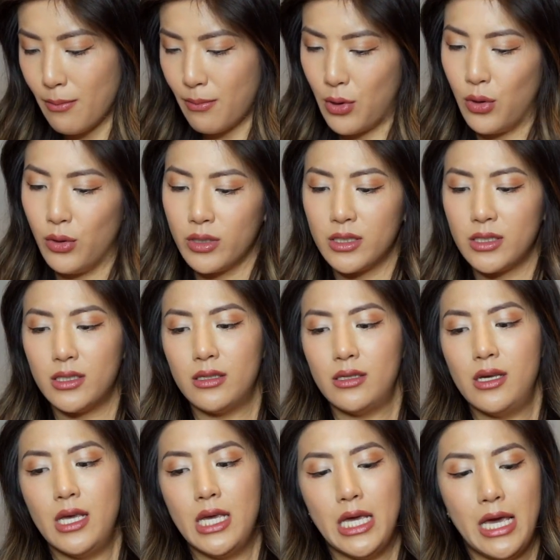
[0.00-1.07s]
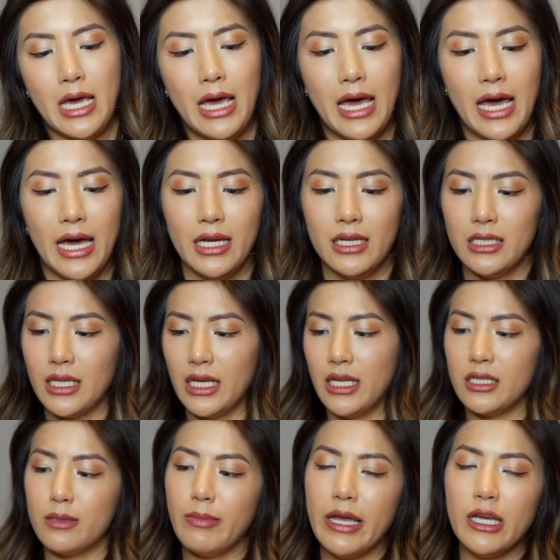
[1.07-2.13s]
box and
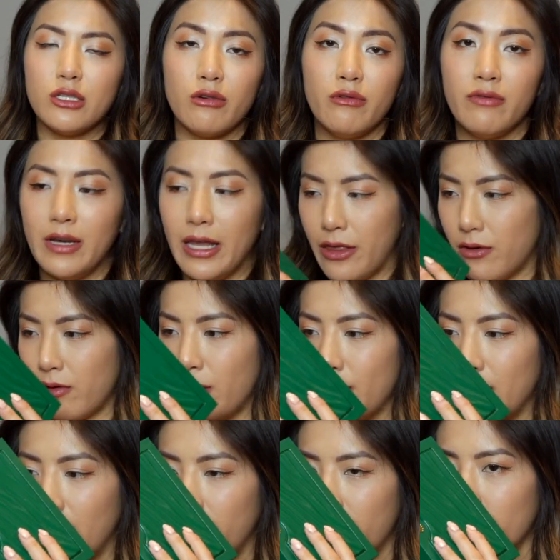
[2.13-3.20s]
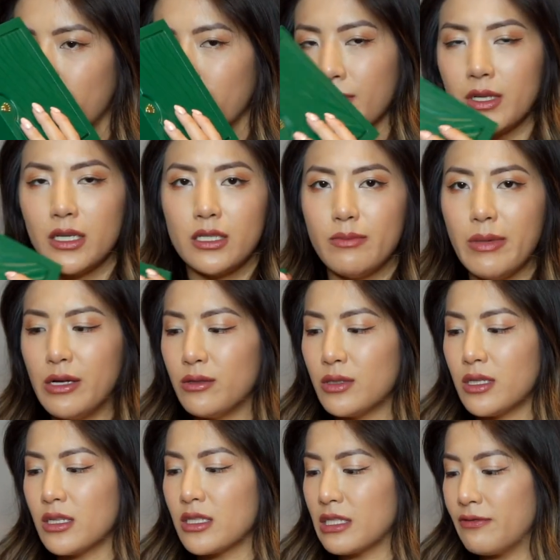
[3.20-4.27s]
it's made of leather, I believe.
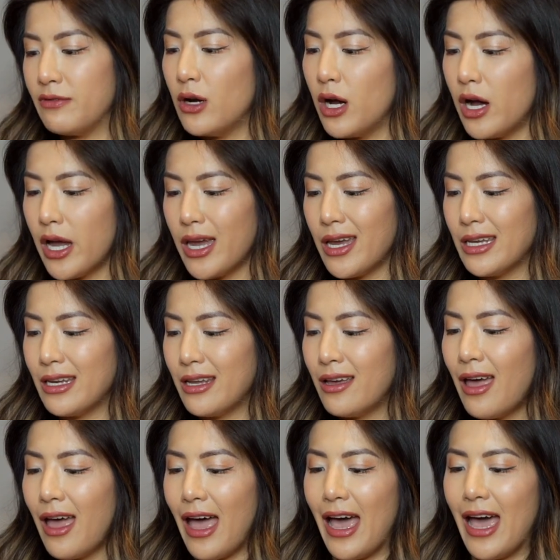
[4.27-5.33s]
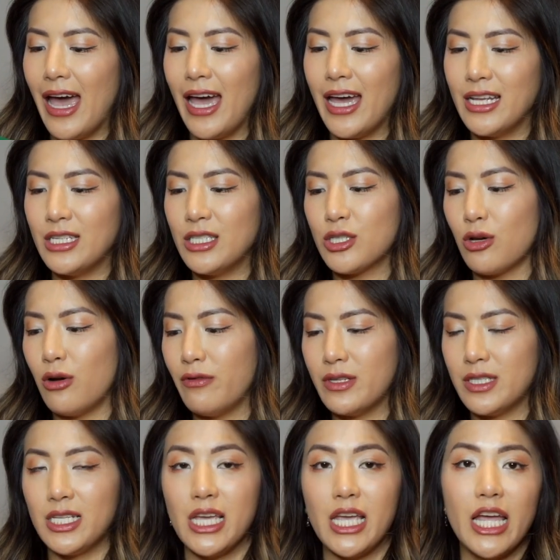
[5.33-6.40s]
Smells divine. And
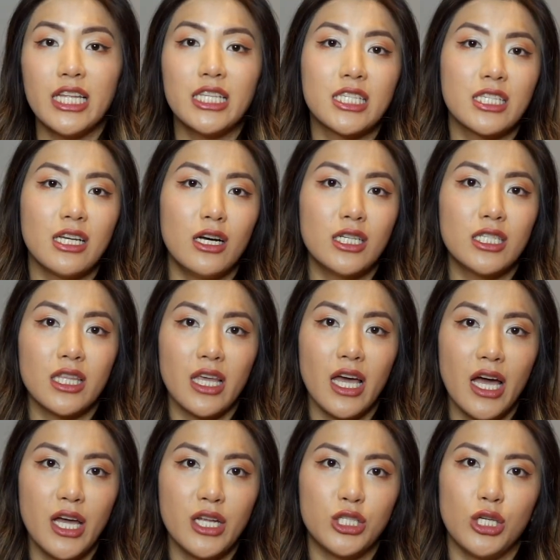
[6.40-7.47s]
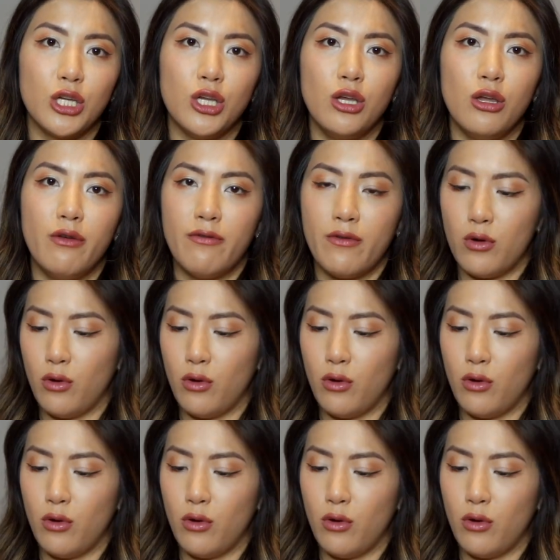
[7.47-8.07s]
obviously inside that, you've